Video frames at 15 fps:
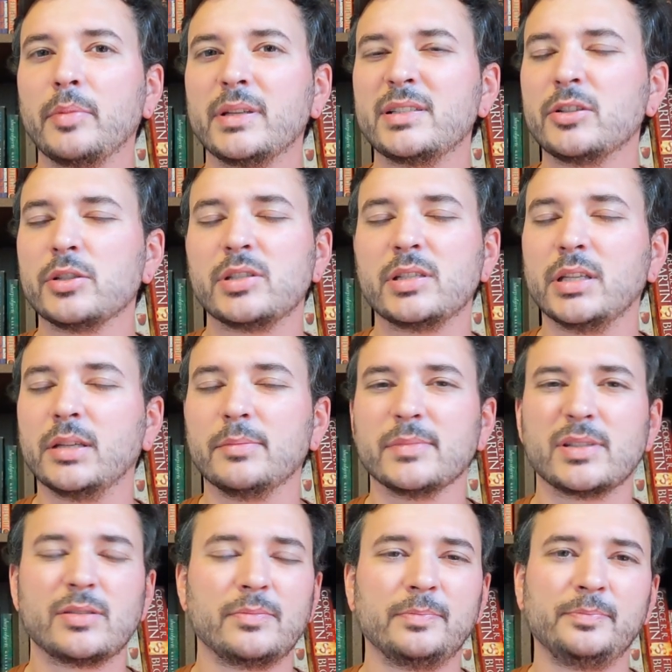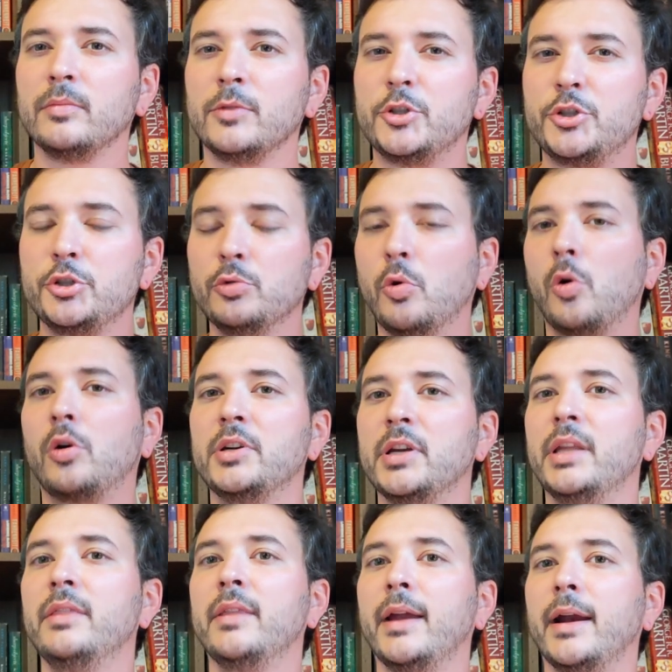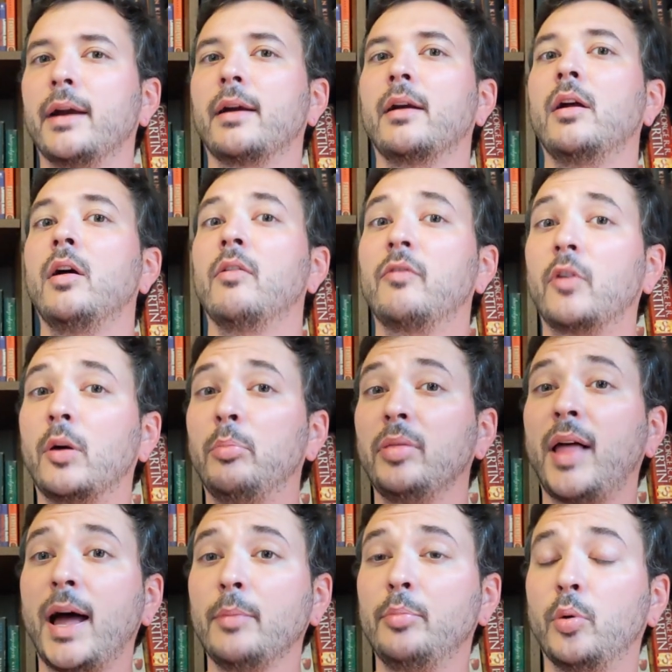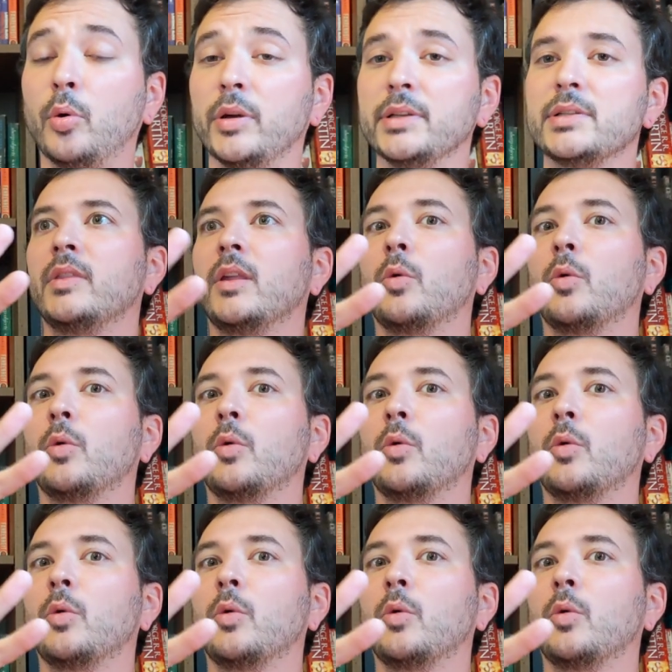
It just seems shoehorned in there for a plot point.